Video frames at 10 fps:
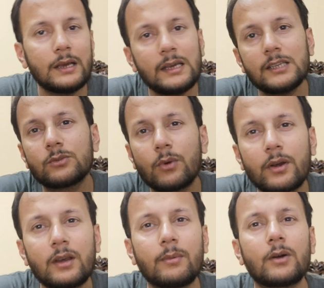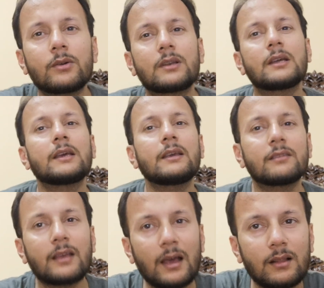He is worried about
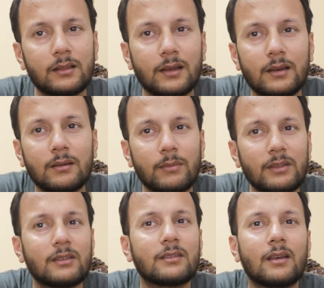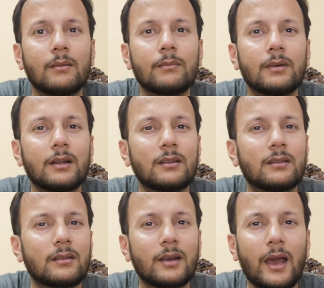his health and misses him,
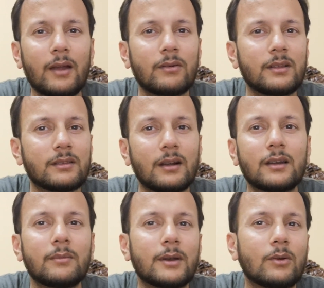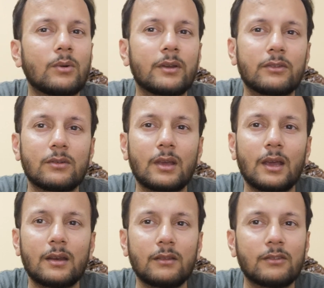but Harry's ultimate goal is to
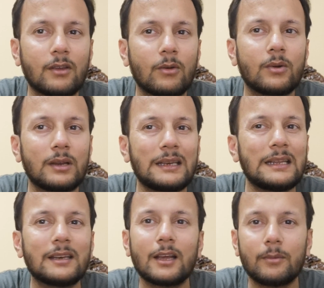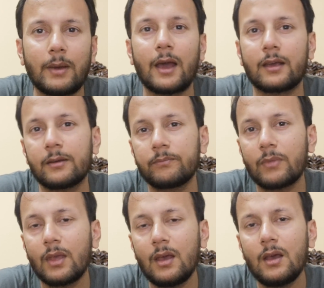get his security detail back,
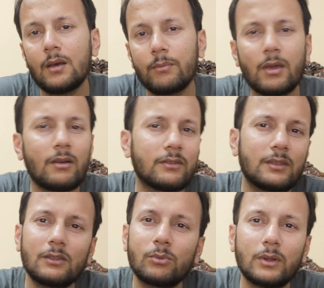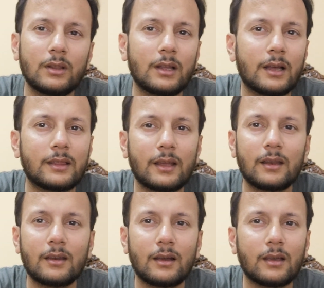because this will
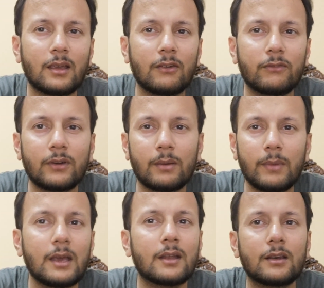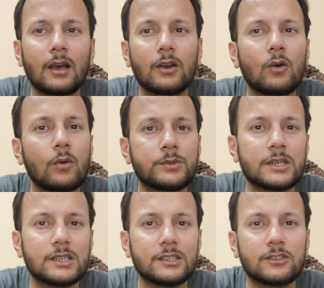then give Meghan no
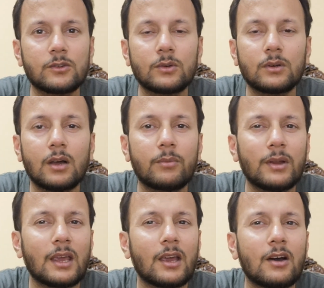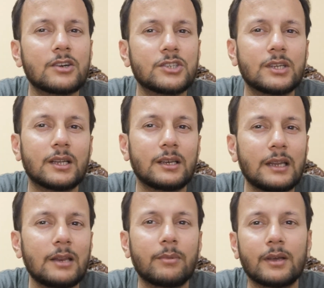objections to bringing Archie
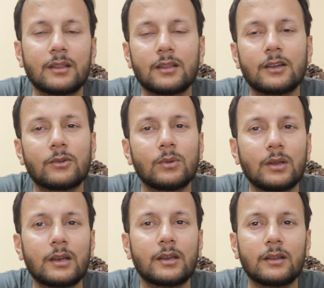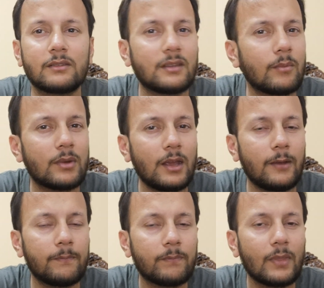and Lili to London
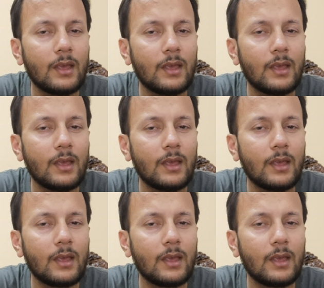someday.